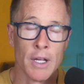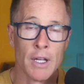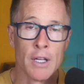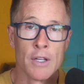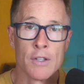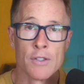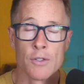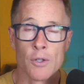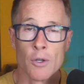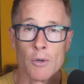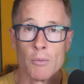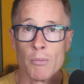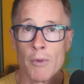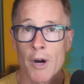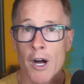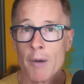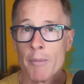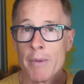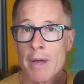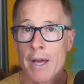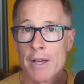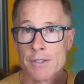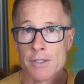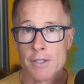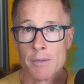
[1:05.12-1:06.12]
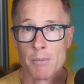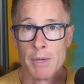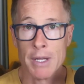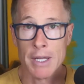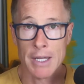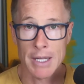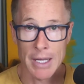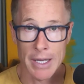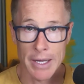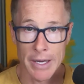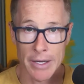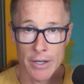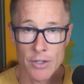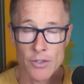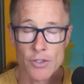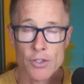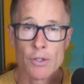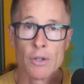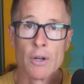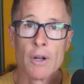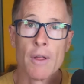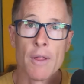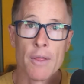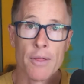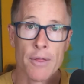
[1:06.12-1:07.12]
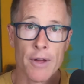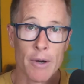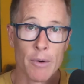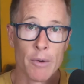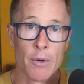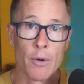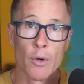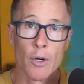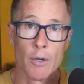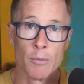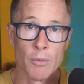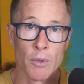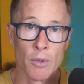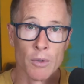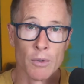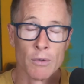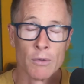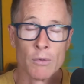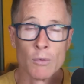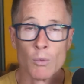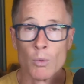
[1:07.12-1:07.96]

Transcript: So mom has to make extra thyroid hormone,